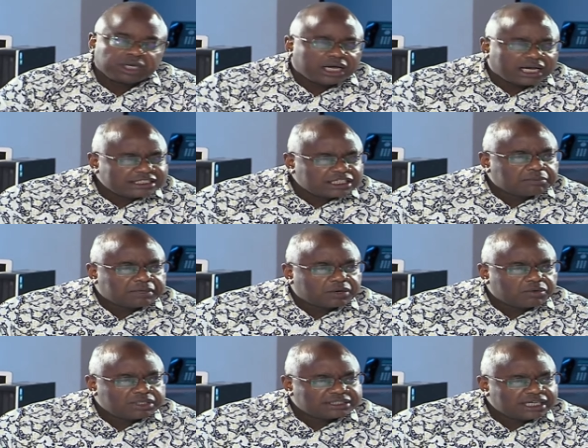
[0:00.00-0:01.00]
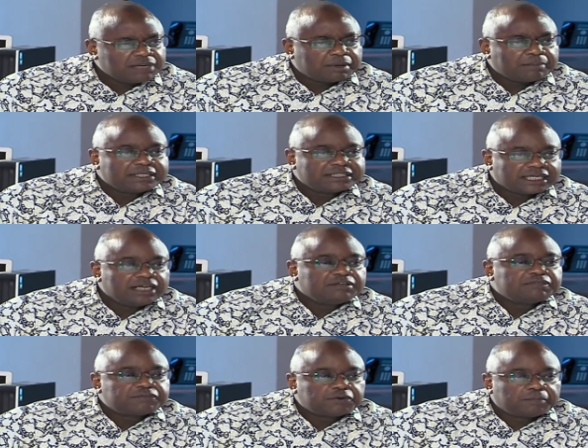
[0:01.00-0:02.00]
a gentleman called Salim Ahmed Salim
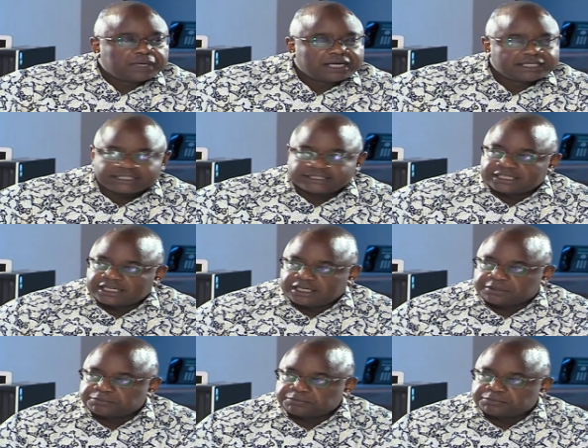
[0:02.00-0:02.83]
from uh, Tanzania.